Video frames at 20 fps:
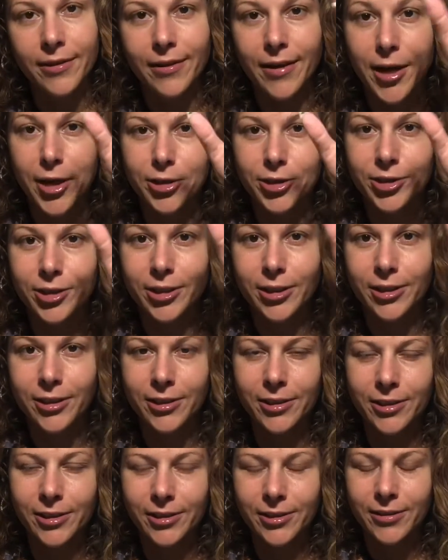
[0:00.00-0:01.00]
Actually,
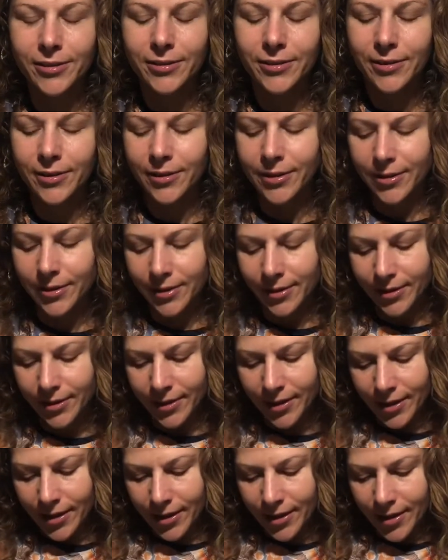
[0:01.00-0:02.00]

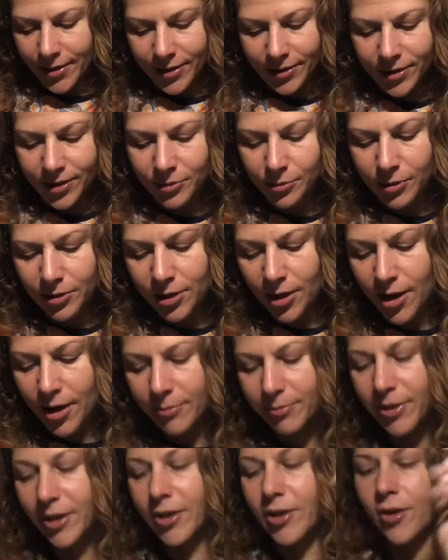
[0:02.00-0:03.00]
this is what
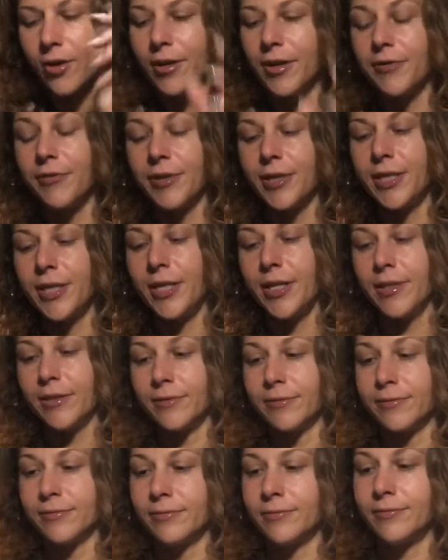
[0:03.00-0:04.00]
time they call every day.
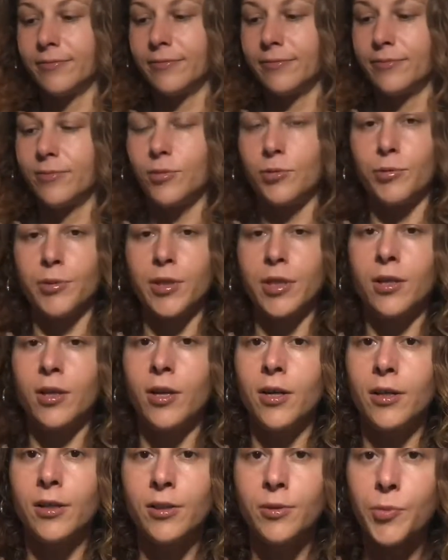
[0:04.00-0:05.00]
Three
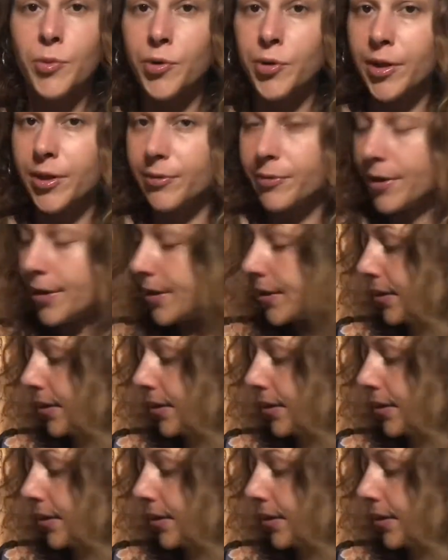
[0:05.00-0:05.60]
o'clock in the morning, right?